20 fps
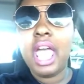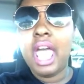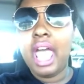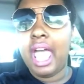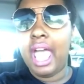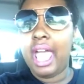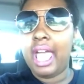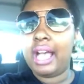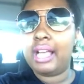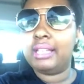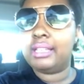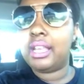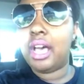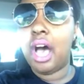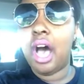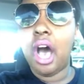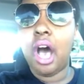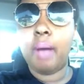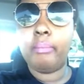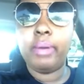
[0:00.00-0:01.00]
And
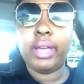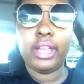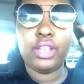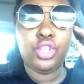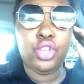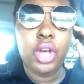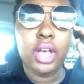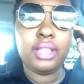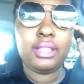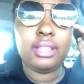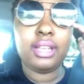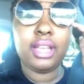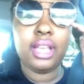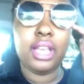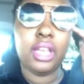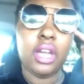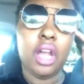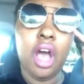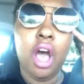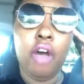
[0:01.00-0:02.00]
interesting
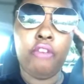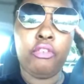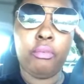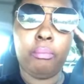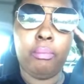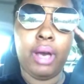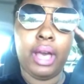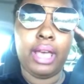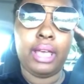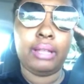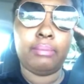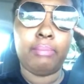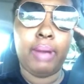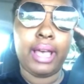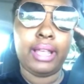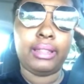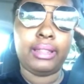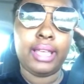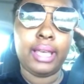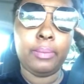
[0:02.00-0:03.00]
enough, my
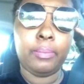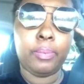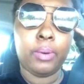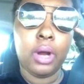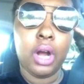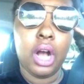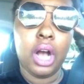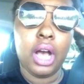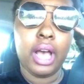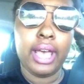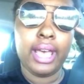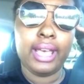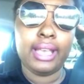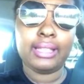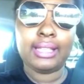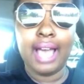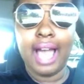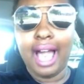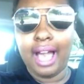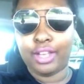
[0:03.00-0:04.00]
Libra
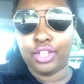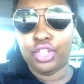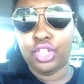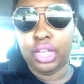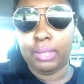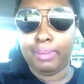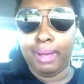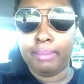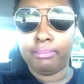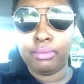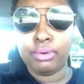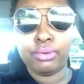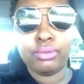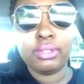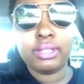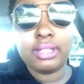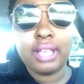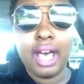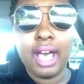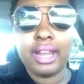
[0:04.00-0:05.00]
is actually my
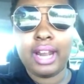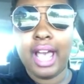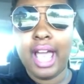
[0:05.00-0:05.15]
moon sign.